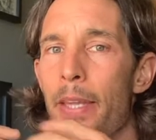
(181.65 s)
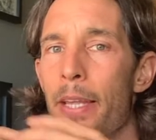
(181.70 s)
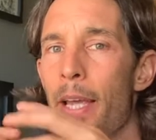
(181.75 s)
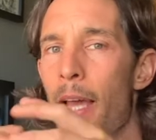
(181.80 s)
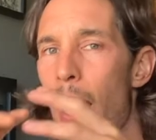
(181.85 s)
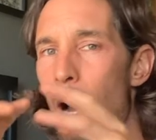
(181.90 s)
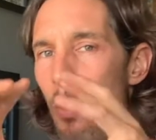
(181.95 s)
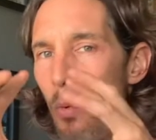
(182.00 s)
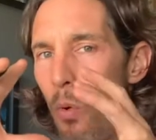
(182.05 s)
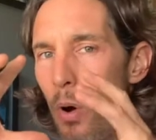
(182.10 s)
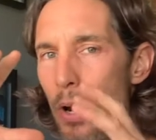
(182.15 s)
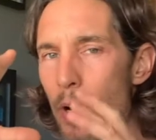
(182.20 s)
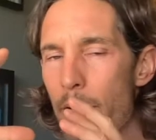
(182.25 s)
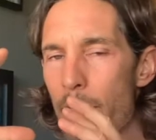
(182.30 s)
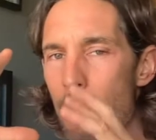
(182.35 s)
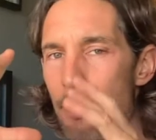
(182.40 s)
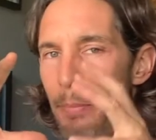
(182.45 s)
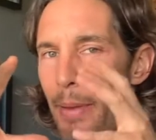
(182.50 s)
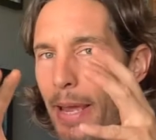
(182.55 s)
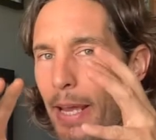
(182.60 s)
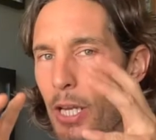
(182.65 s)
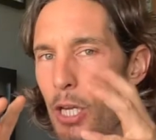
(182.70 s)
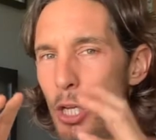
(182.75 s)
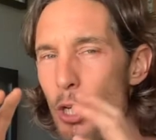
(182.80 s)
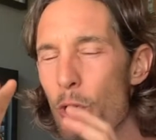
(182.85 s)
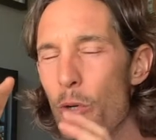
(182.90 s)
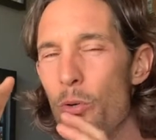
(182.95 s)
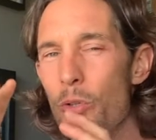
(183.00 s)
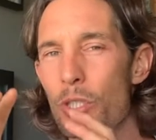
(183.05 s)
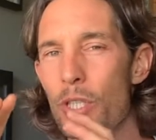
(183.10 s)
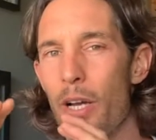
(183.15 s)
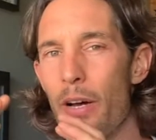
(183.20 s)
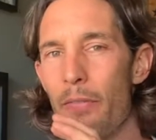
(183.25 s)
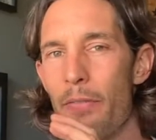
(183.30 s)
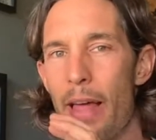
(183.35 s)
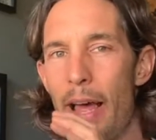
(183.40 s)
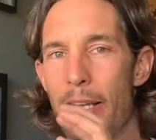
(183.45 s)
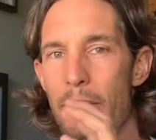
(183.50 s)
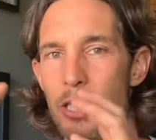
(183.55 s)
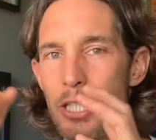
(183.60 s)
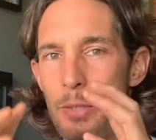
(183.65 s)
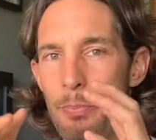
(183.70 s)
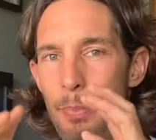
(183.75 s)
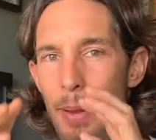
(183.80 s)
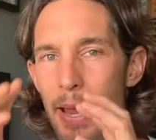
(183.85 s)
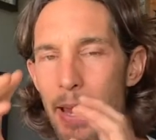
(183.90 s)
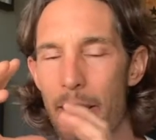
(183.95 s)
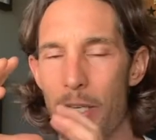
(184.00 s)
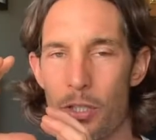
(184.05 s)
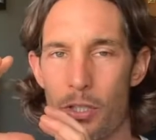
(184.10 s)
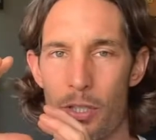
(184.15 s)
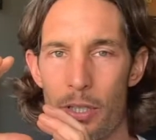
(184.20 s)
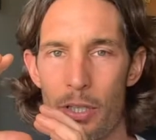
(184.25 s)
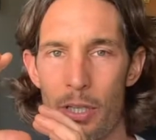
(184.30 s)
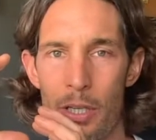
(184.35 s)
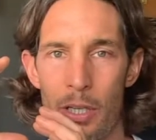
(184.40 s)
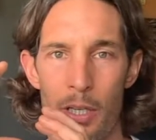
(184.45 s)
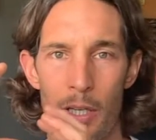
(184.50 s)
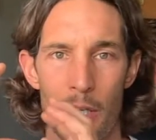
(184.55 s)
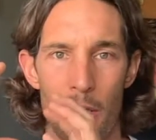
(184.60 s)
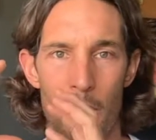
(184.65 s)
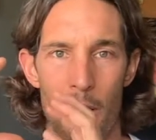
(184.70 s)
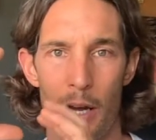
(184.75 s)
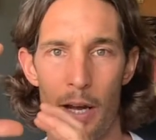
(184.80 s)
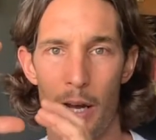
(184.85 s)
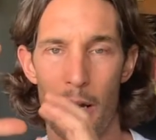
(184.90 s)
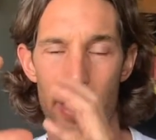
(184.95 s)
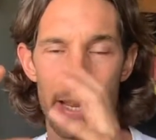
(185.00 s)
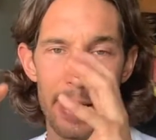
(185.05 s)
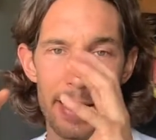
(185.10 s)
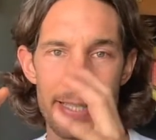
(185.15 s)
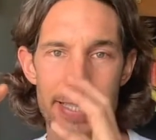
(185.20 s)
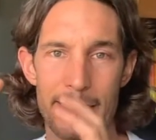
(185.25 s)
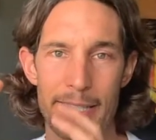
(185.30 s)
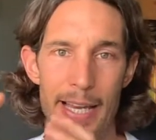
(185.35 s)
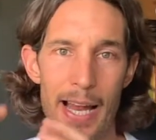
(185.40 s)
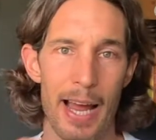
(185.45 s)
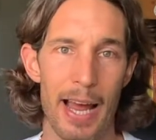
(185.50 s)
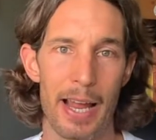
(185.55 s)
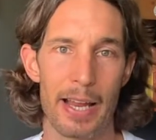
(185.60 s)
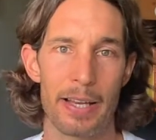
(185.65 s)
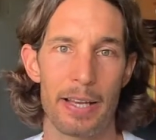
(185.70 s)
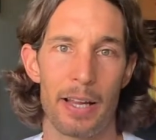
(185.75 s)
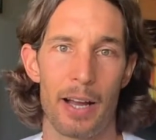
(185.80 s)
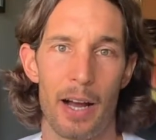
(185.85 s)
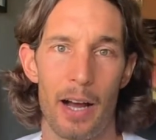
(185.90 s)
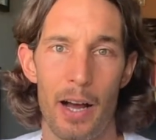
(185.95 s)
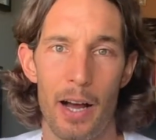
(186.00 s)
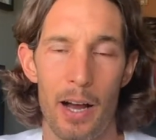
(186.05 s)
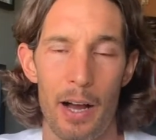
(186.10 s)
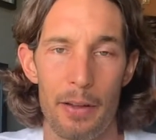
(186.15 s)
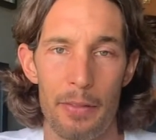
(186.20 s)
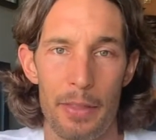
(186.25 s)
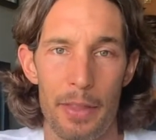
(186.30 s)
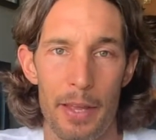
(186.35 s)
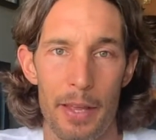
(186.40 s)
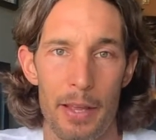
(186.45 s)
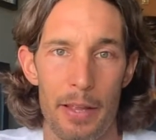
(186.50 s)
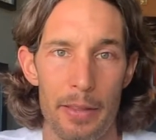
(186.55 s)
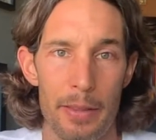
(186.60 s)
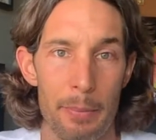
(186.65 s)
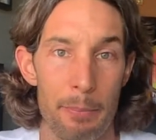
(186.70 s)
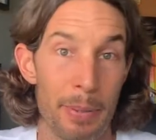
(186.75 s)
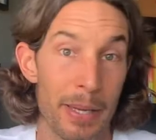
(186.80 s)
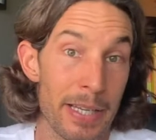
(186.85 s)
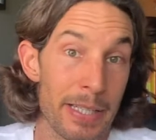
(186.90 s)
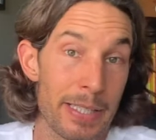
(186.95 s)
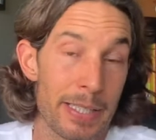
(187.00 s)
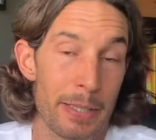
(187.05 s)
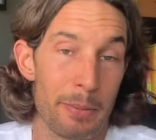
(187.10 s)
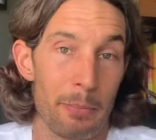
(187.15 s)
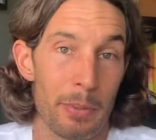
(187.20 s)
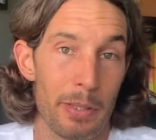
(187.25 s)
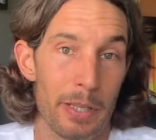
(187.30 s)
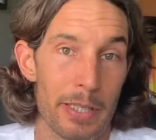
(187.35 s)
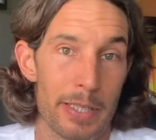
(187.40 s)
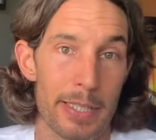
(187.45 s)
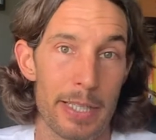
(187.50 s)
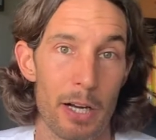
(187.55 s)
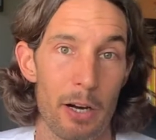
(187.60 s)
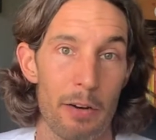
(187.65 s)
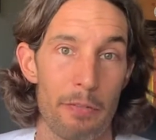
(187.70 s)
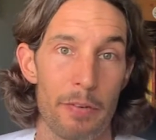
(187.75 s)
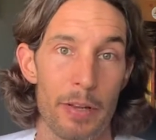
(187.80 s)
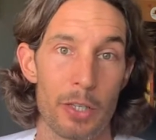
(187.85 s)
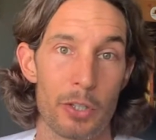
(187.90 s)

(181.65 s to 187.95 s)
I wanted to make use of that space inside the peace symbol itself.